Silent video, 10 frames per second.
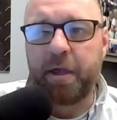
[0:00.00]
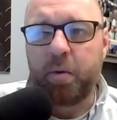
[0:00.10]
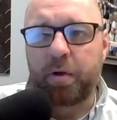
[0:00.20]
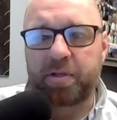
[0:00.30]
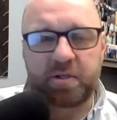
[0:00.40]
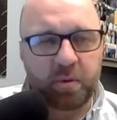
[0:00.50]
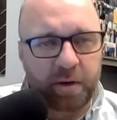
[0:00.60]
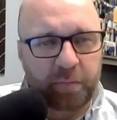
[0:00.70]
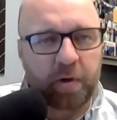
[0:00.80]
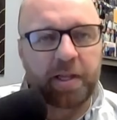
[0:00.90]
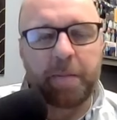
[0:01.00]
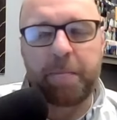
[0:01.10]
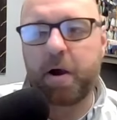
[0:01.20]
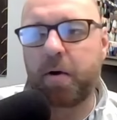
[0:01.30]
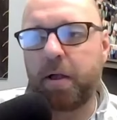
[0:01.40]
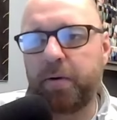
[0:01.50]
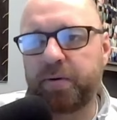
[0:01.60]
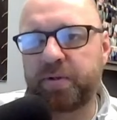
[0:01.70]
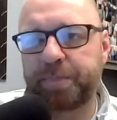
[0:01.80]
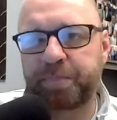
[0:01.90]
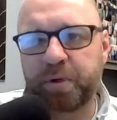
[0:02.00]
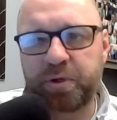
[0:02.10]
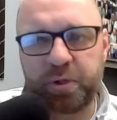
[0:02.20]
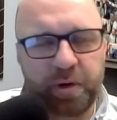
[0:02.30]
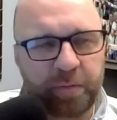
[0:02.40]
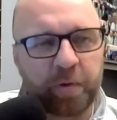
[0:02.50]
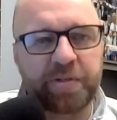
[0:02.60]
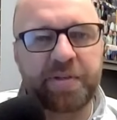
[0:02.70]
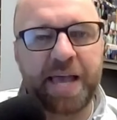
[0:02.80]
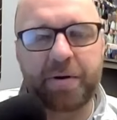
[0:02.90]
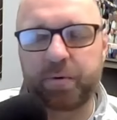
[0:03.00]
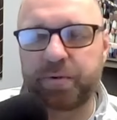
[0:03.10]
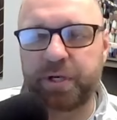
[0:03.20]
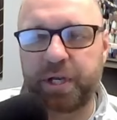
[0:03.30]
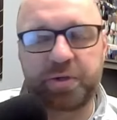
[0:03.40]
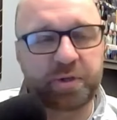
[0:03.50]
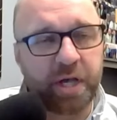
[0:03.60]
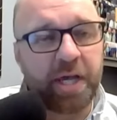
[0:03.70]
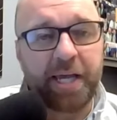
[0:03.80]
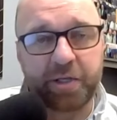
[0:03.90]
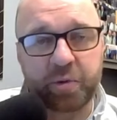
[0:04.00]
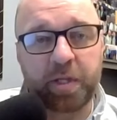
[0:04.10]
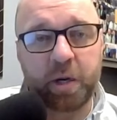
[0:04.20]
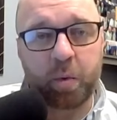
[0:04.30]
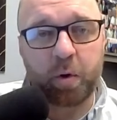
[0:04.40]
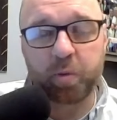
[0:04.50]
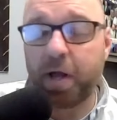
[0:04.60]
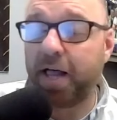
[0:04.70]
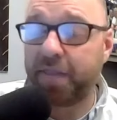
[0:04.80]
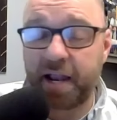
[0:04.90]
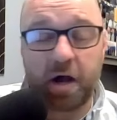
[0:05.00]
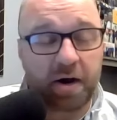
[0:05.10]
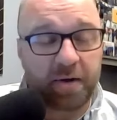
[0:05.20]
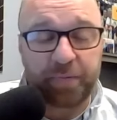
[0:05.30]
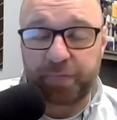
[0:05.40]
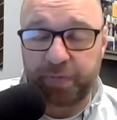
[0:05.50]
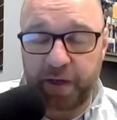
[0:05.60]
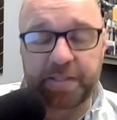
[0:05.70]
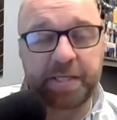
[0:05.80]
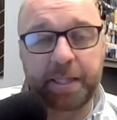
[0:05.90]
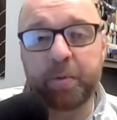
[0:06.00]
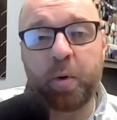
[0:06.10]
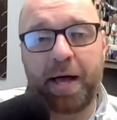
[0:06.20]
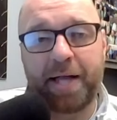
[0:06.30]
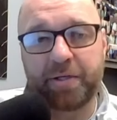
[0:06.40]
with two different liberos and two different setters, and it's it's really worked well. They are a fun team to watch.